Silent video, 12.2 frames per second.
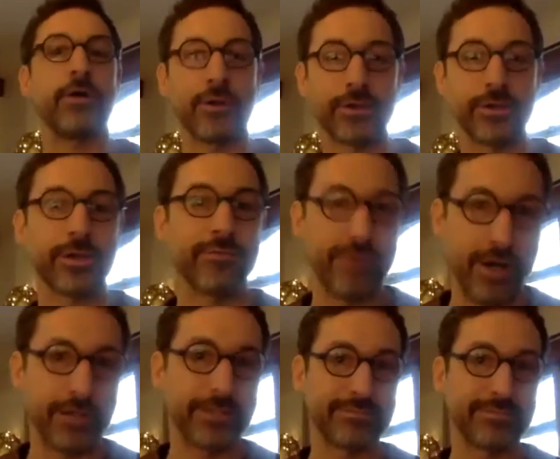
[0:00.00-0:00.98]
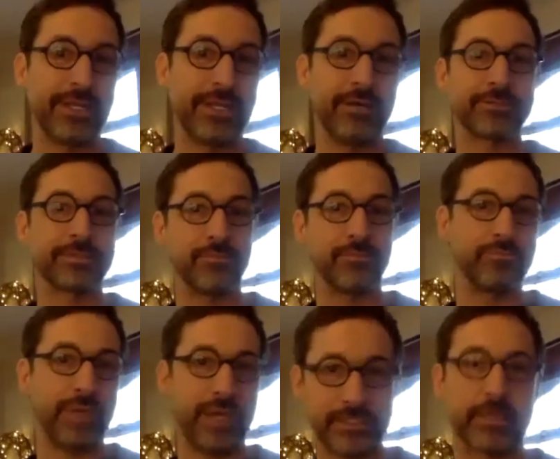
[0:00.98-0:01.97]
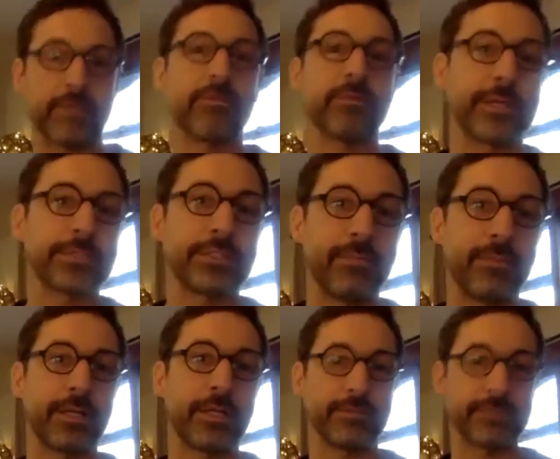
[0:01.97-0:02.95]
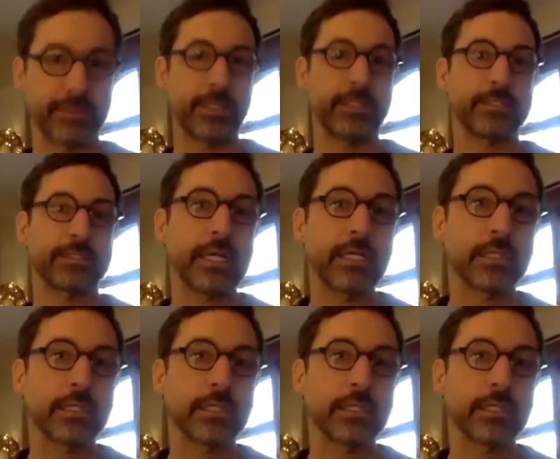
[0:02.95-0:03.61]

Are you going to find, you know, some basic information that might give somebody an insight?